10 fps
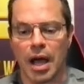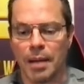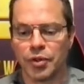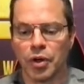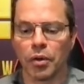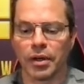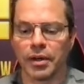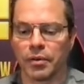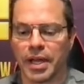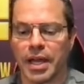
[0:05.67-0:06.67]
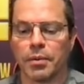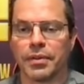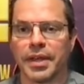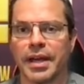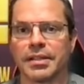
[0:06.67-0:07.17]
I'm totally okay
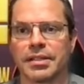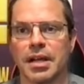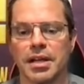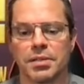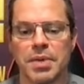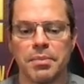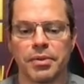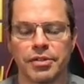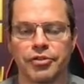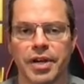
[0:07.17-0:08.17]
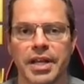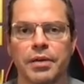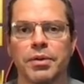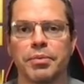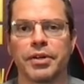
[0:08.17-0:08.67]
with that as long as people are
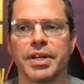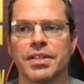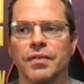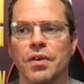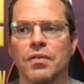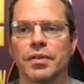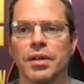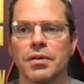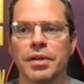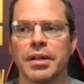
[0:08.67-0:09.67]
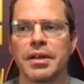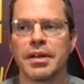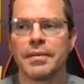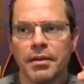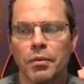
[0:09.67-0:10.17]
training with progressive overload. And
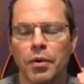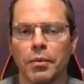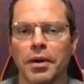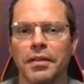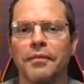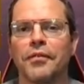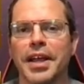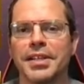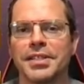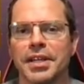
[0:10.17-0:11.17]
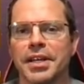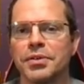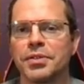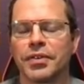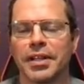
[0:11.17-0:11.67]
one of the phrases I
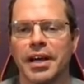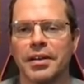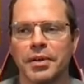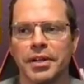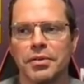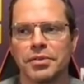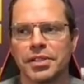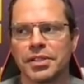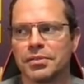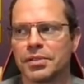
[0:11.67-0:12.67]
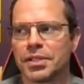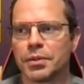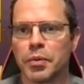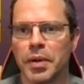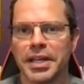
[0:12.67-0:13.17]
use for a lot of my coaching students
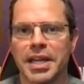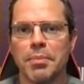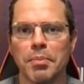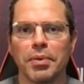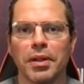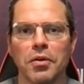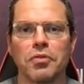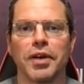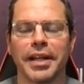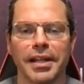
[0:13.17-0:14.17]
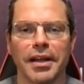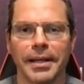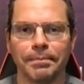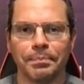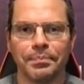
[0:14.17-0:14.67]
is we want to keep it below red
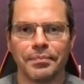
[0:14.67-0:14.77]
line.